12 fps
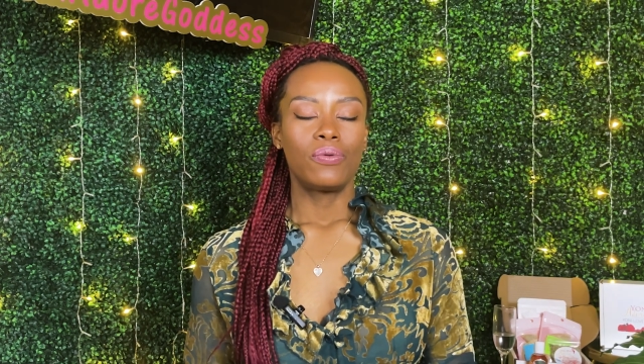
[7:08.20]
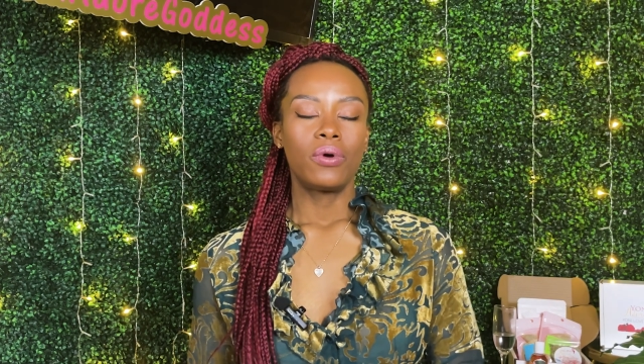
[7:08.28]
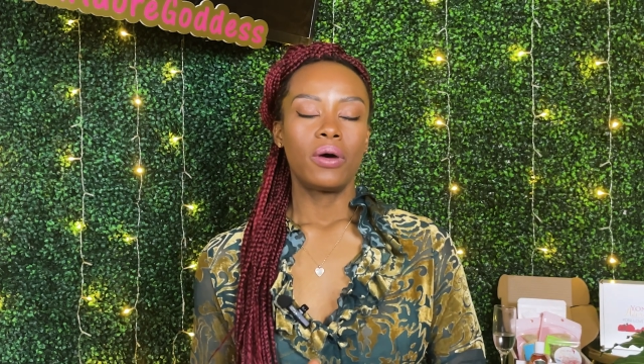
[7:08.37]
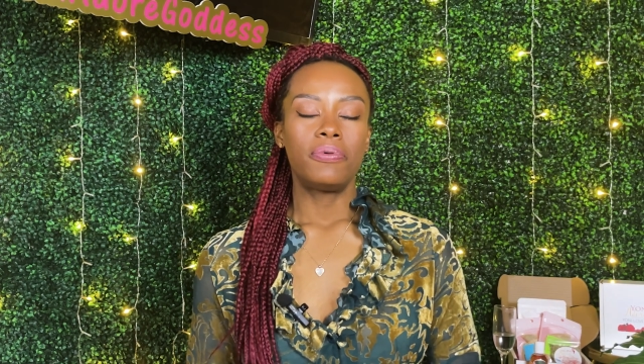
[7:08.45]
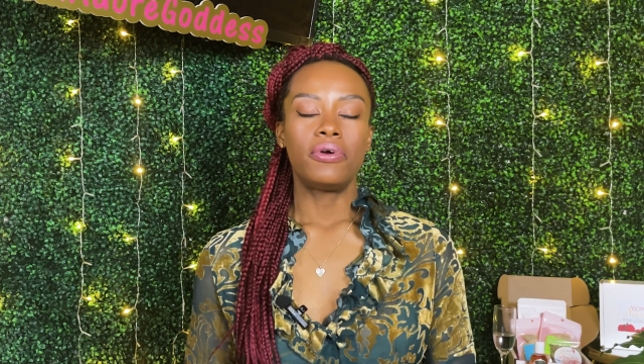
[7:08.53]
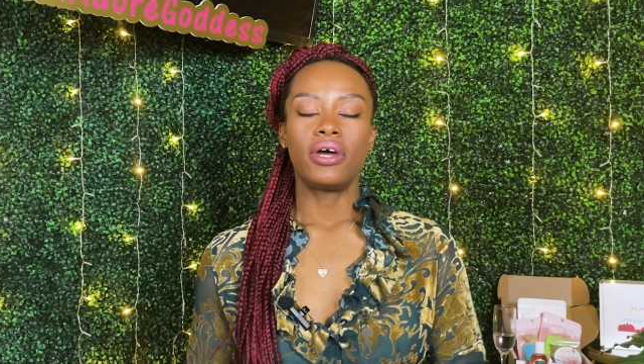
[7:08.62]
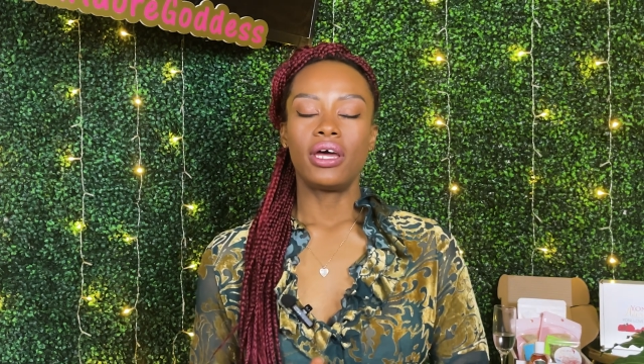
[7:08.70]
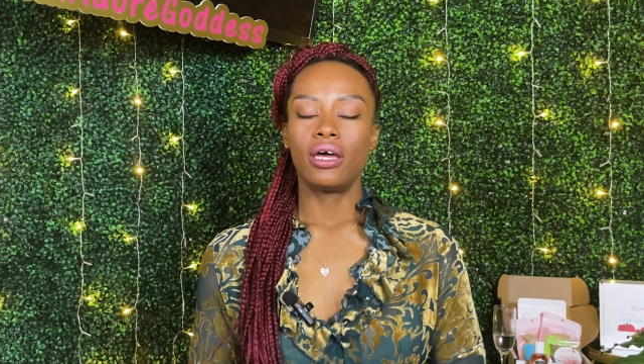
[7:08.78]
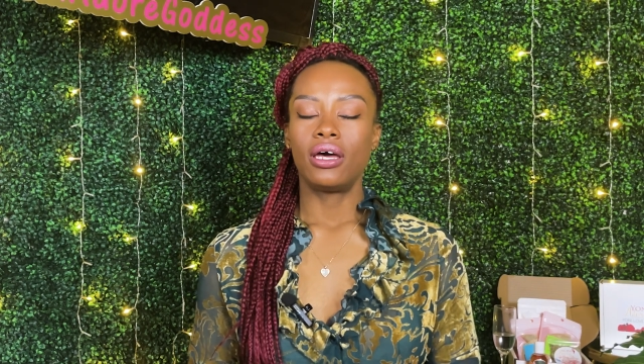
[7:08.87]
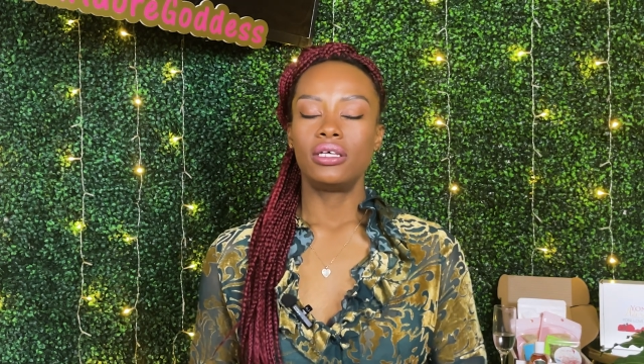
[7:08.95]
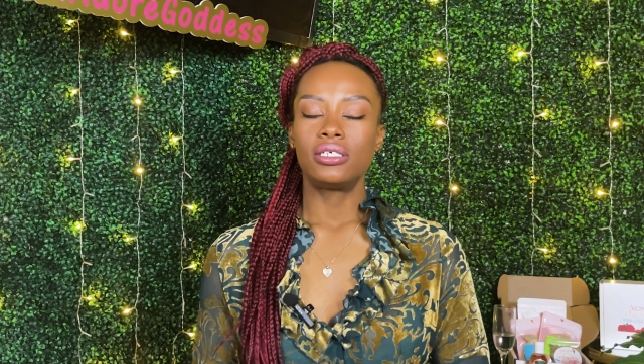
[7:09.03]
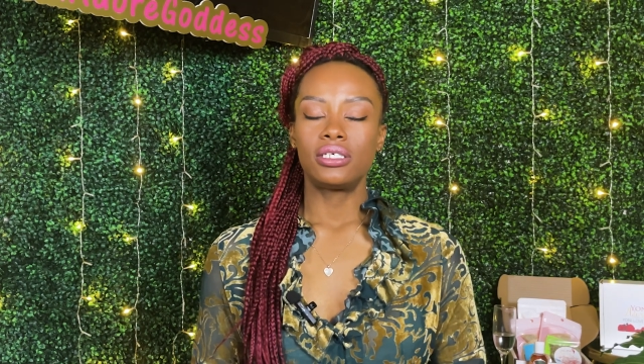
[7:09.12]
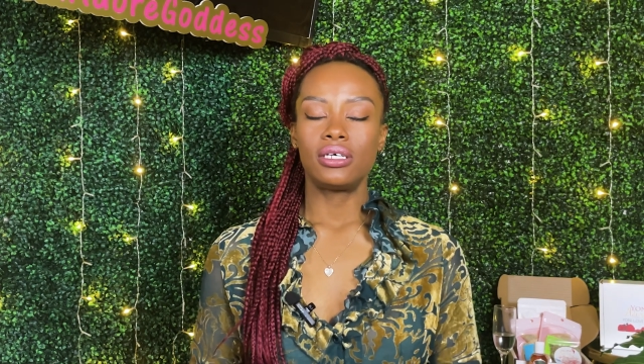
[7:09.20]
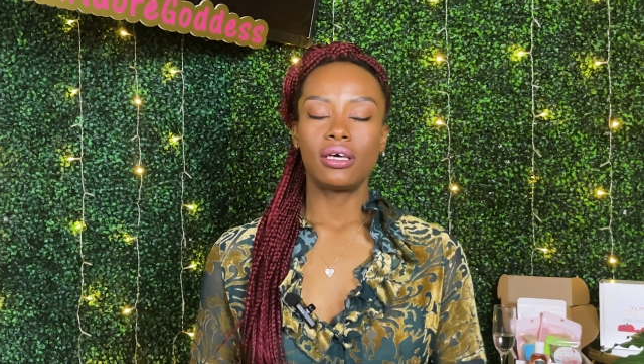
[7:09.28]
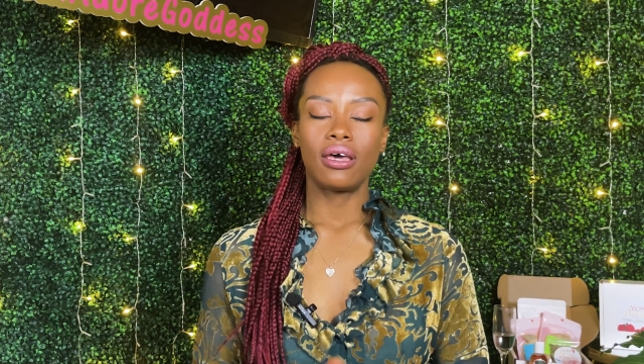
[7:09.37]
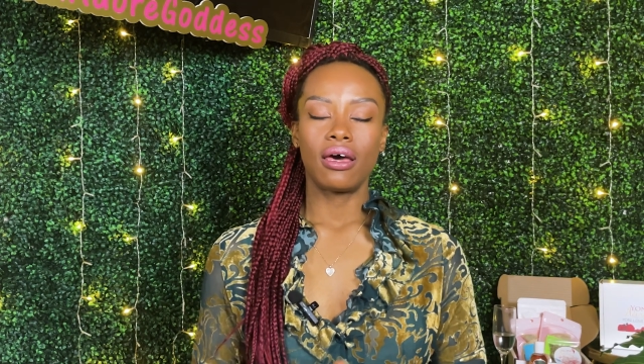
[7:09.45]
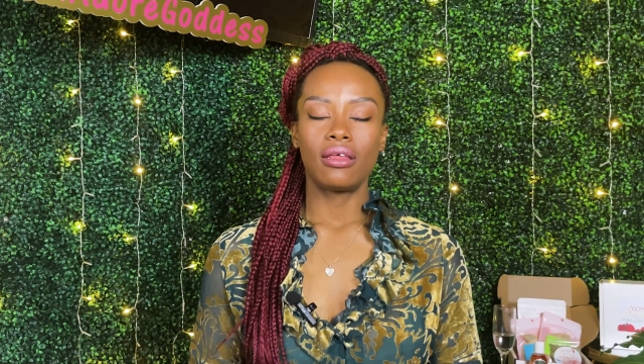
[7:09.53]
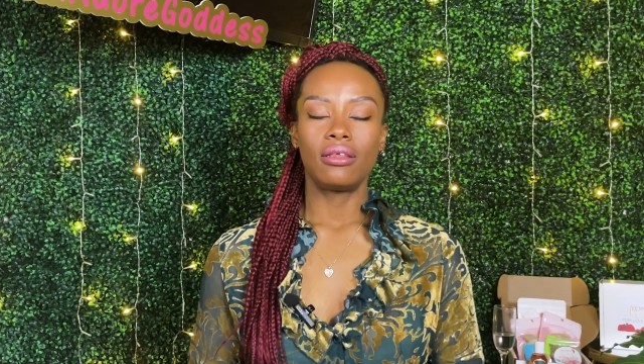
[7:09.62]
Rub your hands
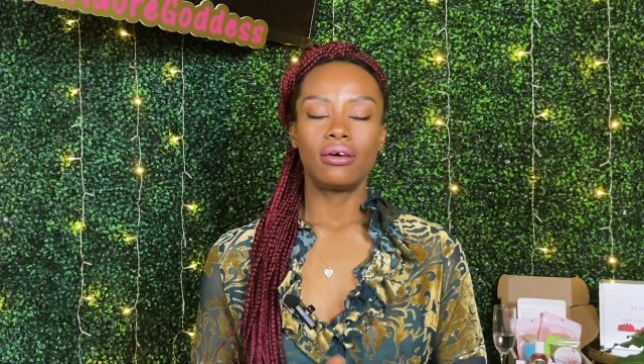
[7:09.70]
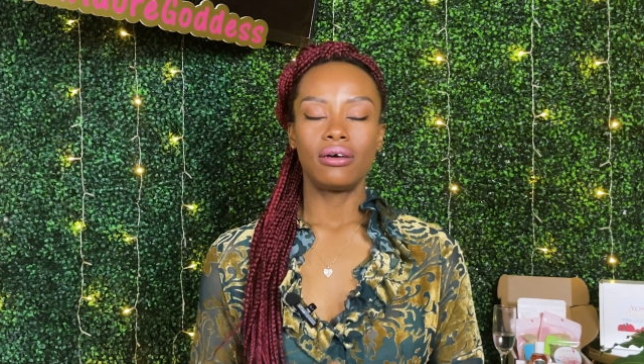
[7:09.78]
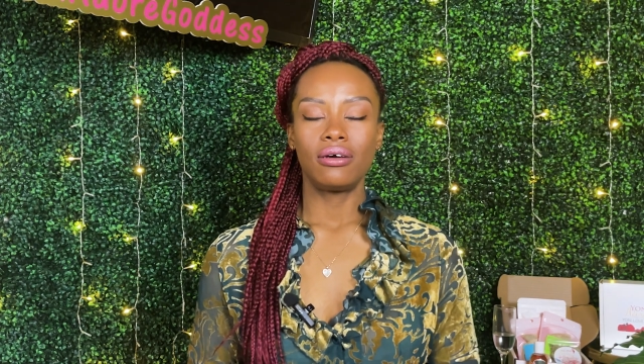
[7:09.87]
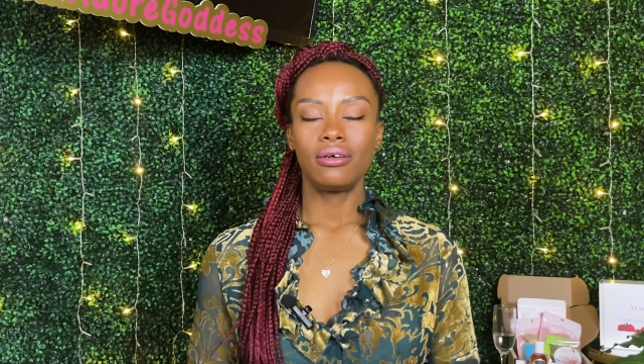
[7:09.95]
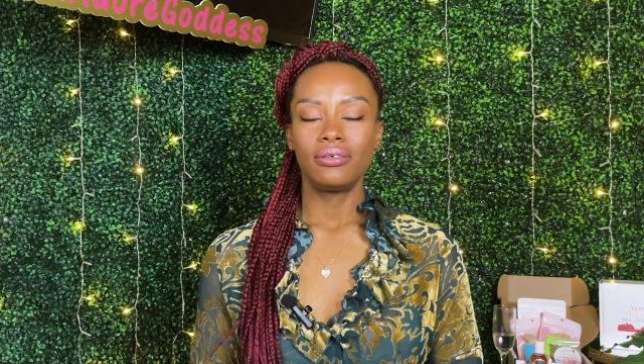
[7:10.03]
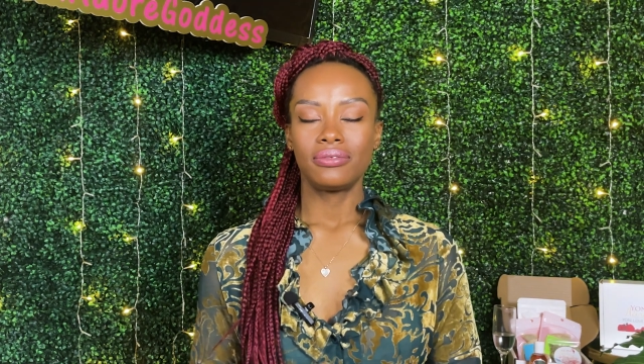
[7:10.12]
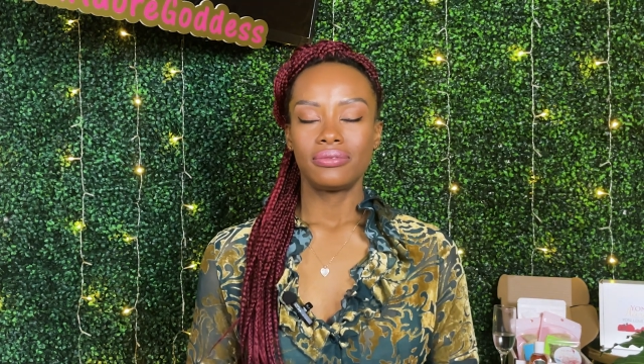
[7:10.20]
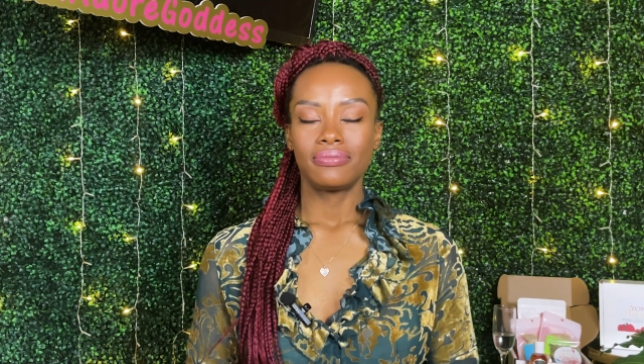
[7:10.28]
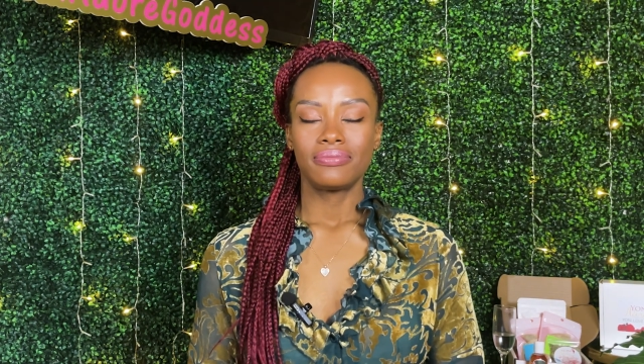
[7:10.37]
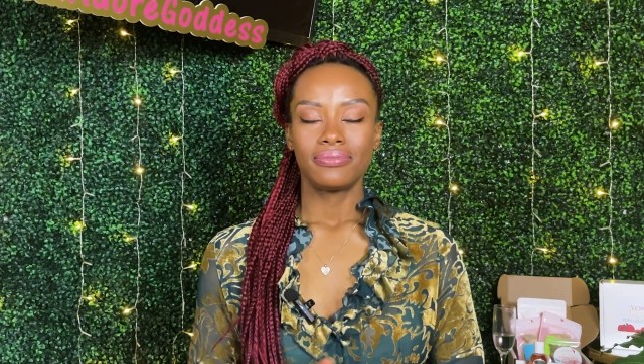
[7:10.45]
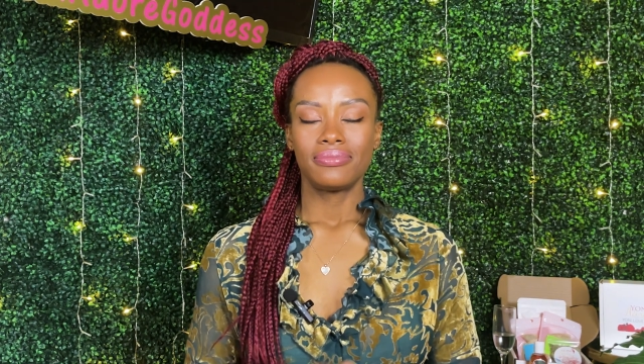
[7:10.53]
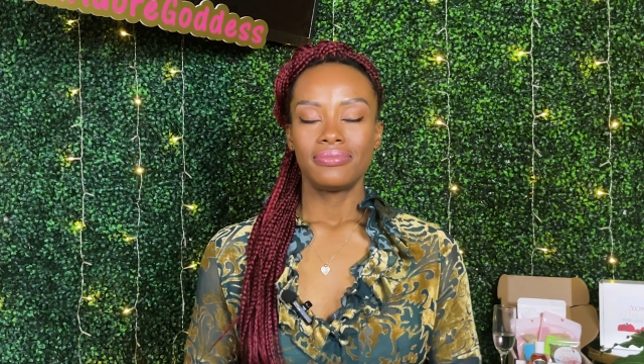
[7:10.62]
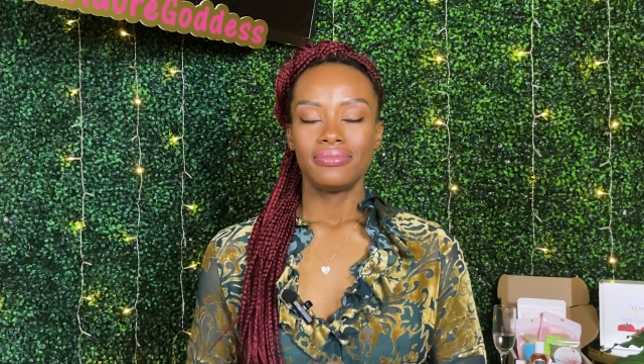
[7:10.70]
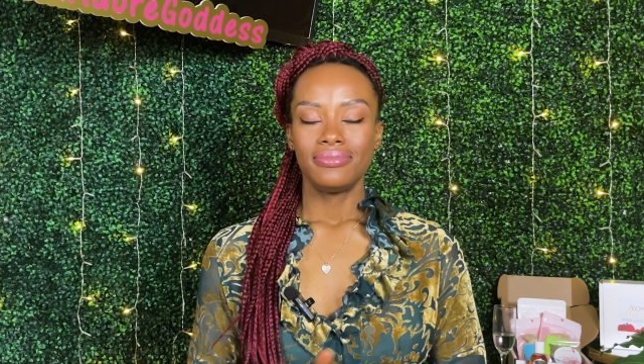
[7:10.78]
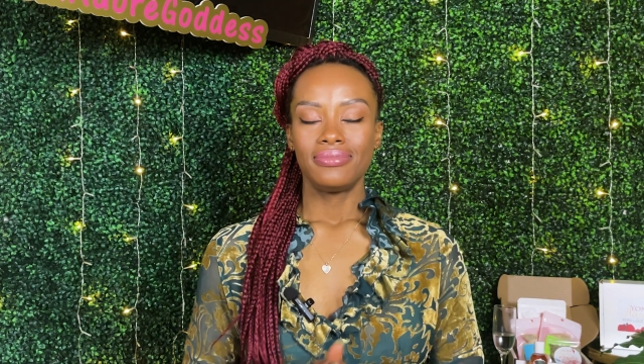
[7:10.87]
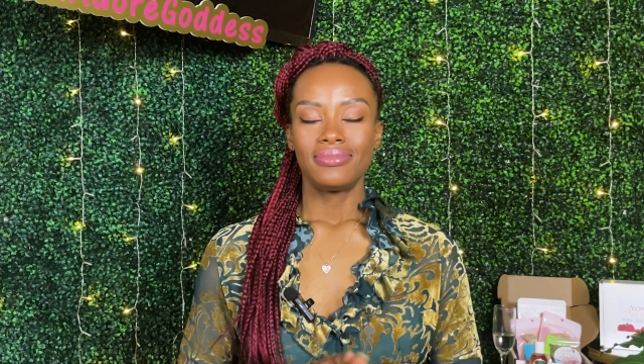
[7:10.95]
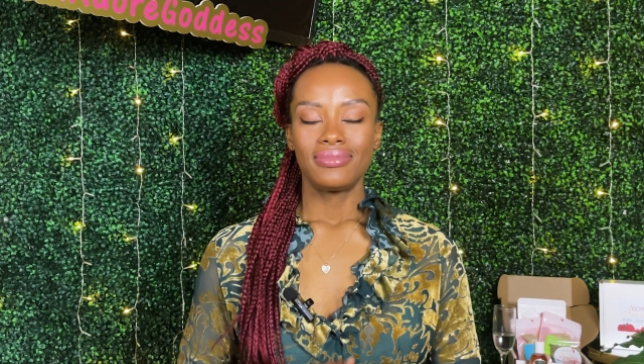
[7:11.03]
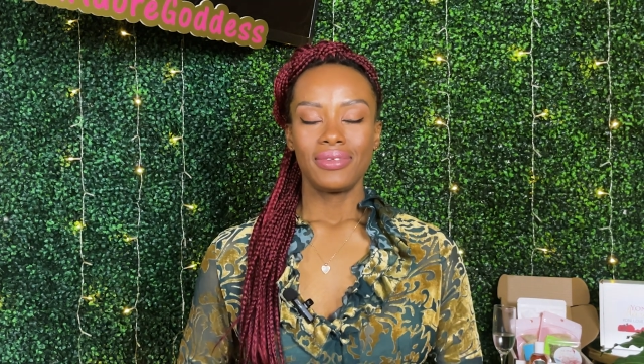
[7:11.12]
together.
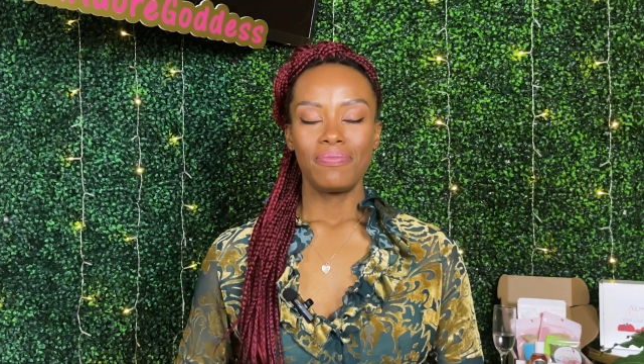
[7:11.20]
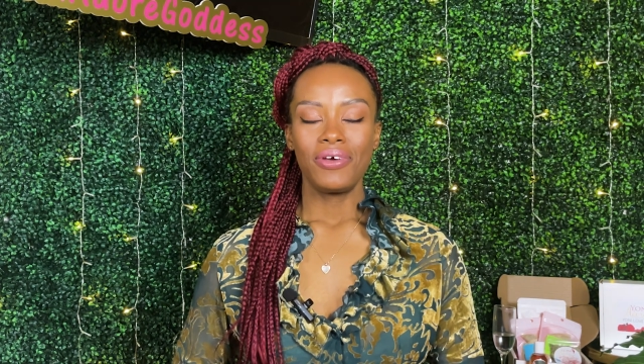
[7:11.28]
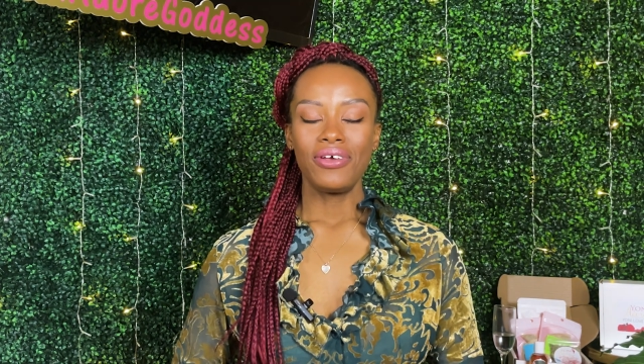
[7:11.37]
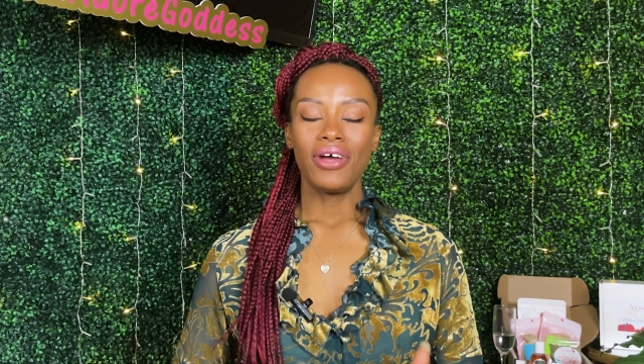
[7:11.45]
Put